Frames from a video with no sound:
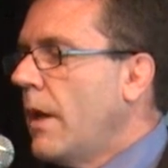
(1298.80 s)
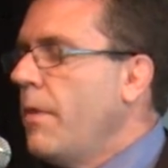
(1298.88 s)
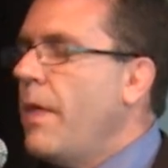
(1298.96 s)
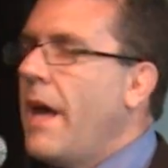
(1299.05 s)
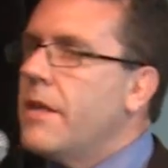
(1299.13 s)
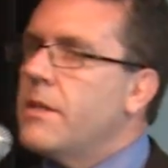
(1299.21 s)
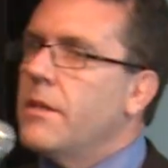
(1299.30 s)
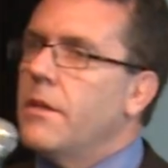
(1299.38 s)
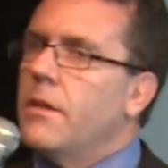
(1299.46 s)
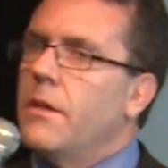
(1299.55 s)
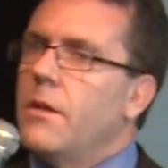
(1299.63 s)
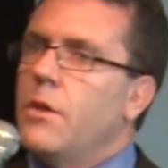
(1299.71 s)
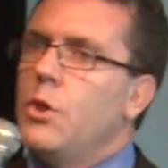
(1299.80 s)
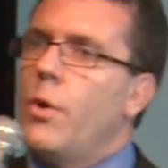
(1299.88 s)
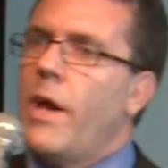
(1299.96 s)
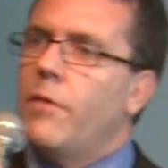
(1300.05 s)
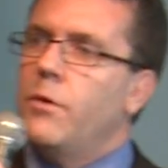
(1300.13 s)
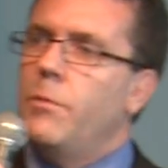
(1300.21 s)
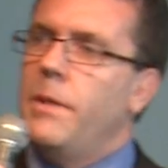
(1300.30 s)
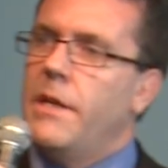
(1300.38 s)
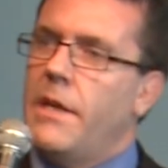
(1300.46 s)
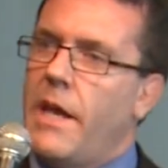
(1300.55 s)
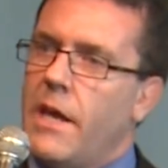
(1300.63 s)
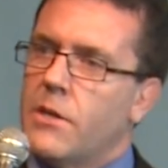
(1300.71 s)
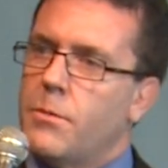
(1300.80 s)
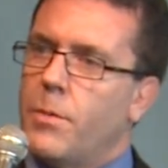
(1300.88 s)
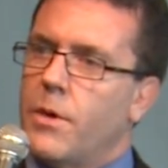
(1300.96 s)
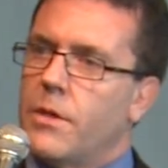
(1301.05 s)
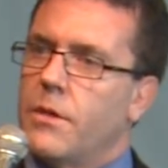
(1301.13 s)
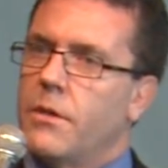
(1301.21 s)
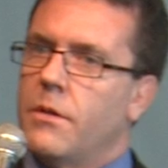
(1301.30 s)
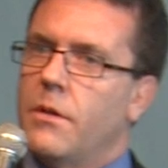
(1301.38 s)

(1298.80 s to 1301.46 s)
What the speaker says: That you have to be an expert